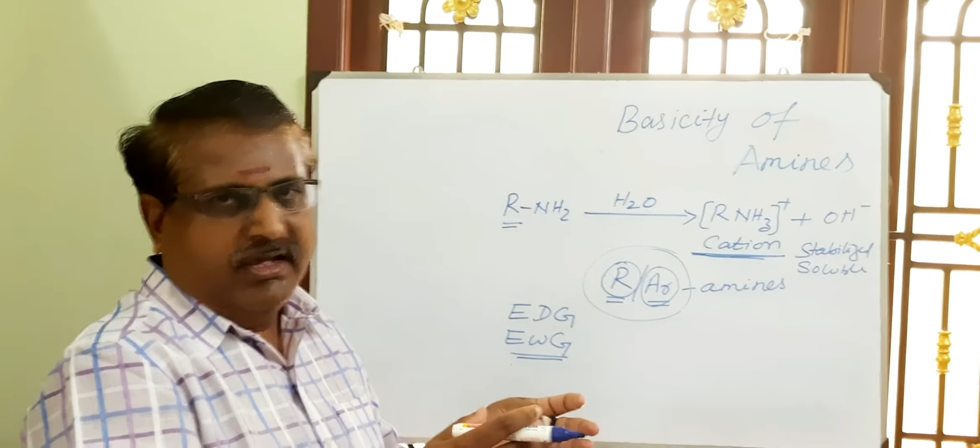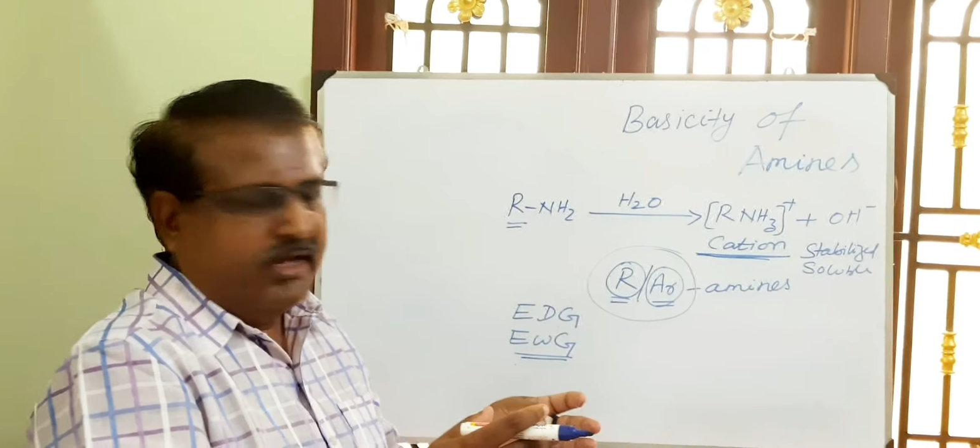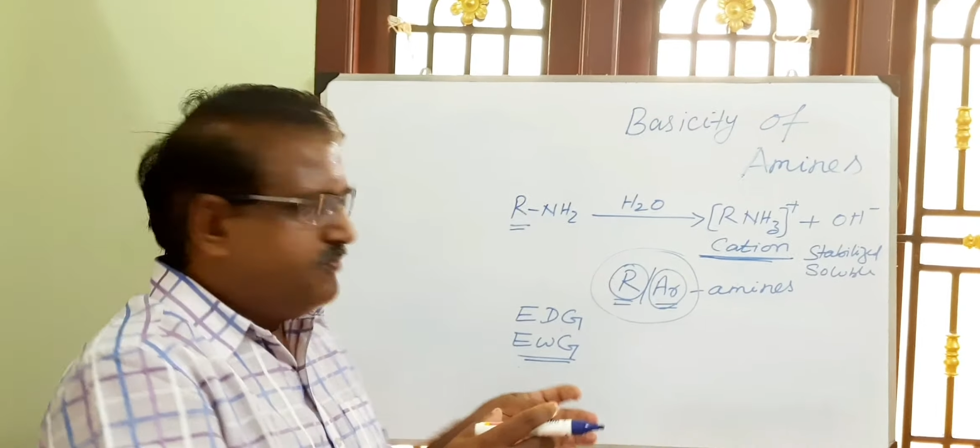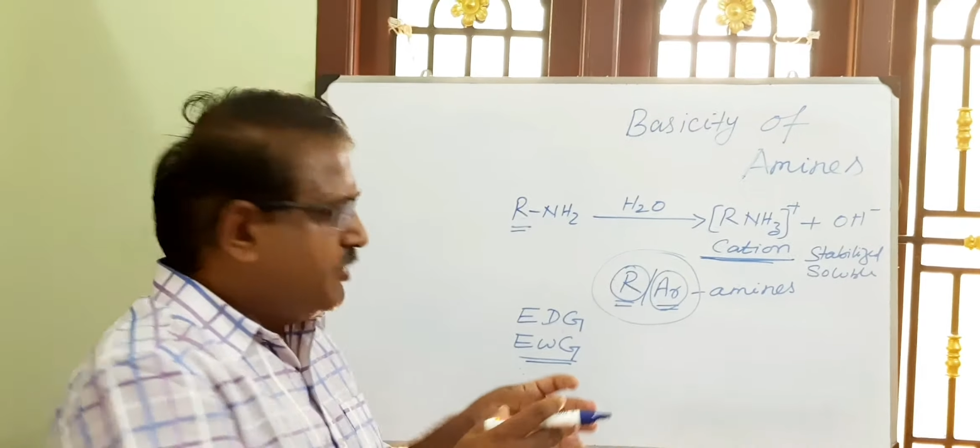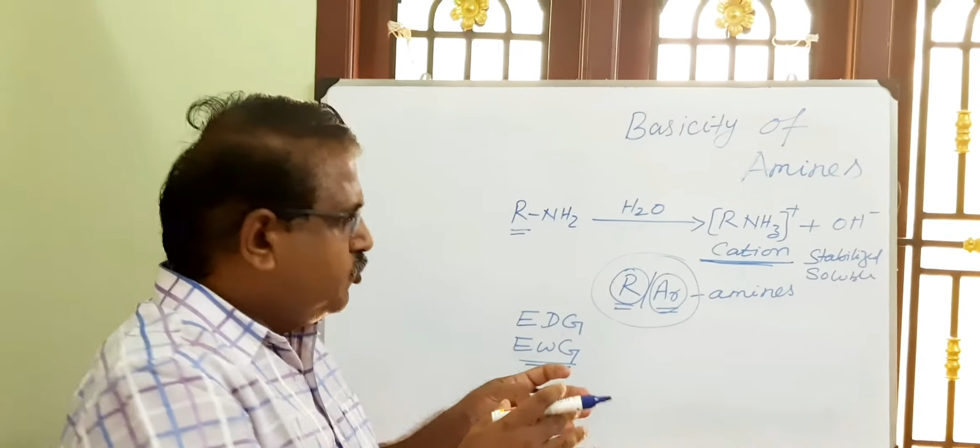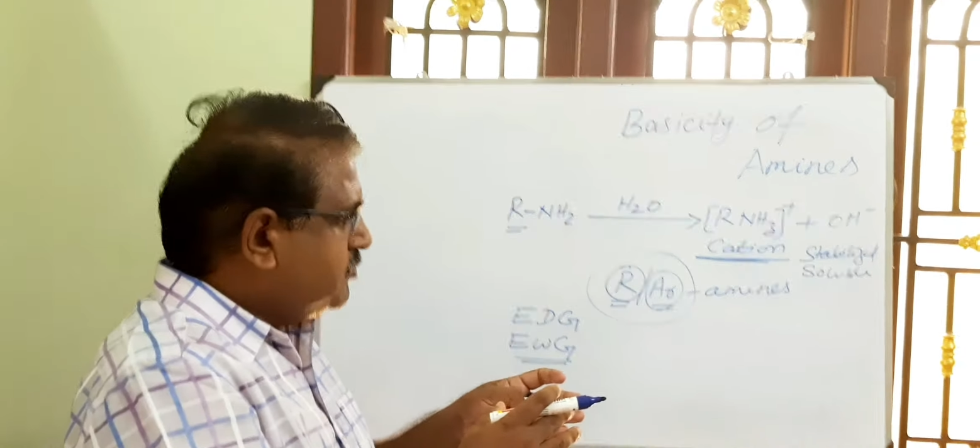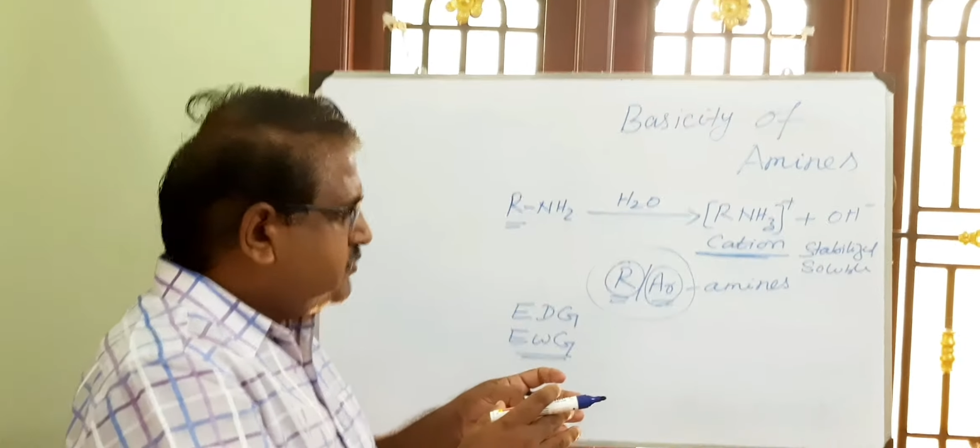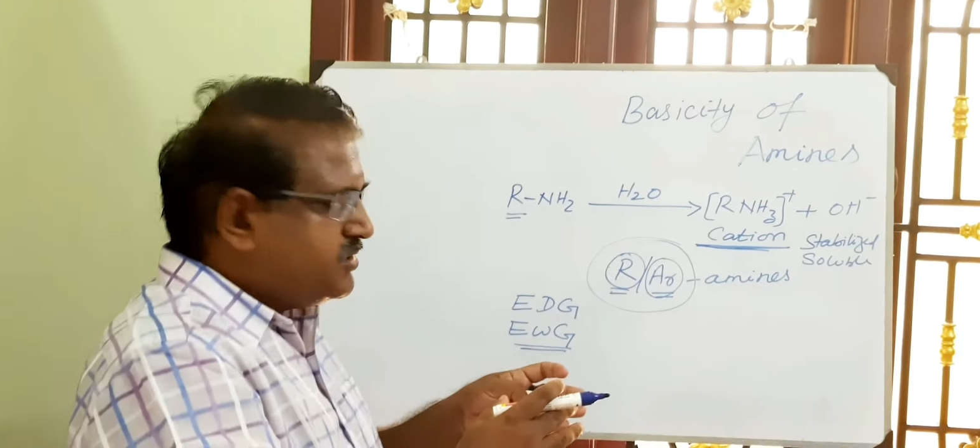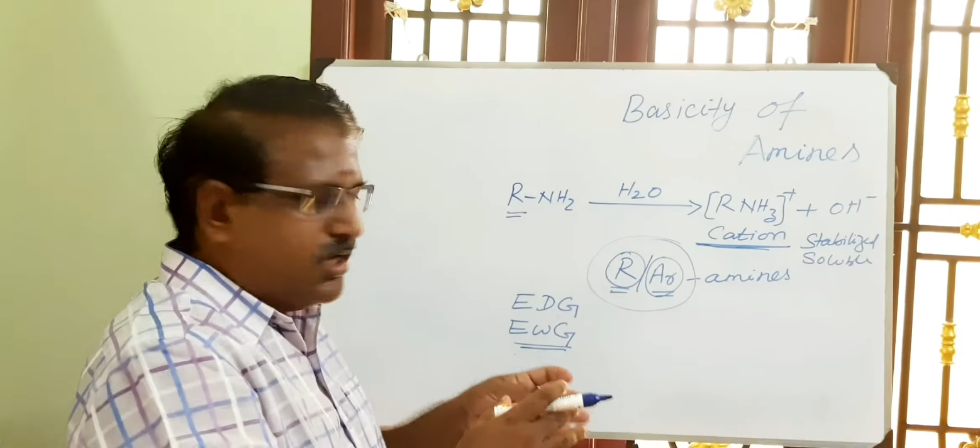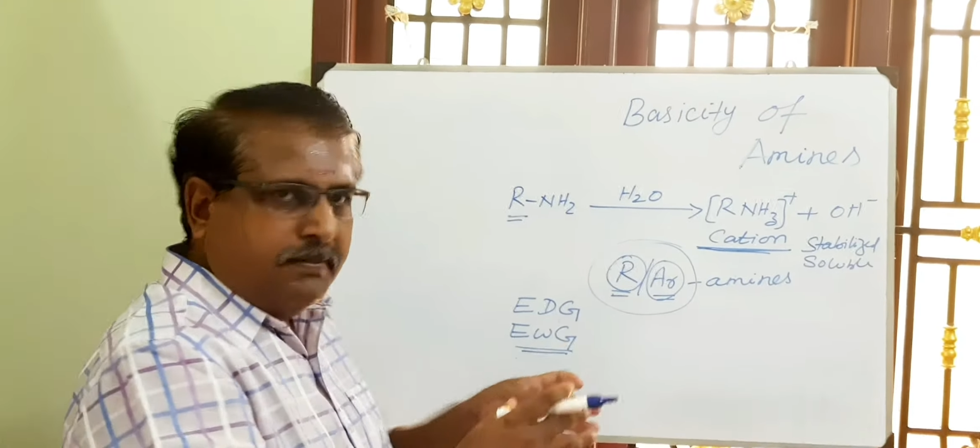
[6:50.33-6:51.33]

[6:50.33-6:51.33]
If the groups are